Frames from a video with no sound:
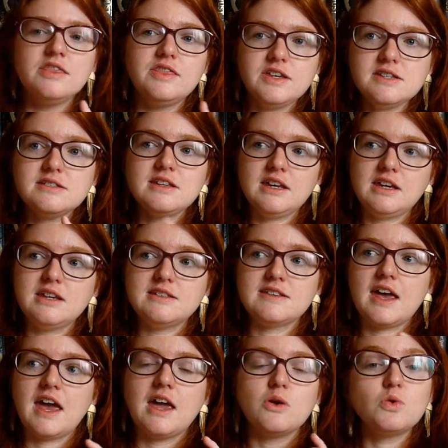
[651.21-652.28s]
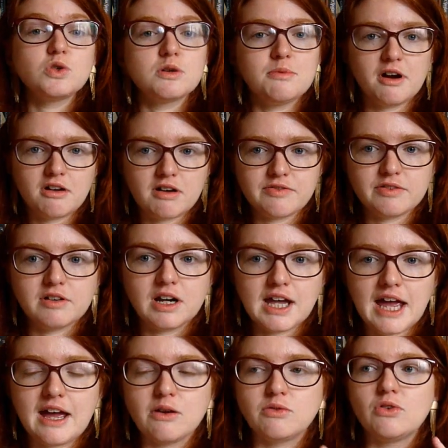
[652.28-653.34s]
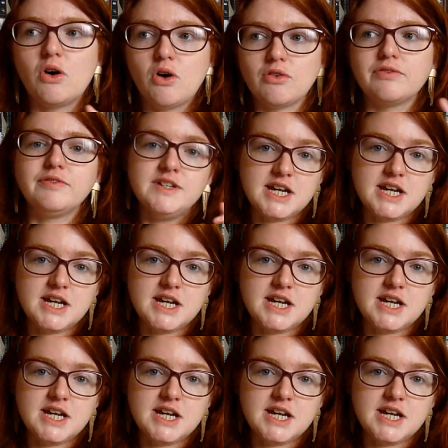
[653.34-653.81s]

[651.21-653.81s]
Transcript: This is a autobiographical account of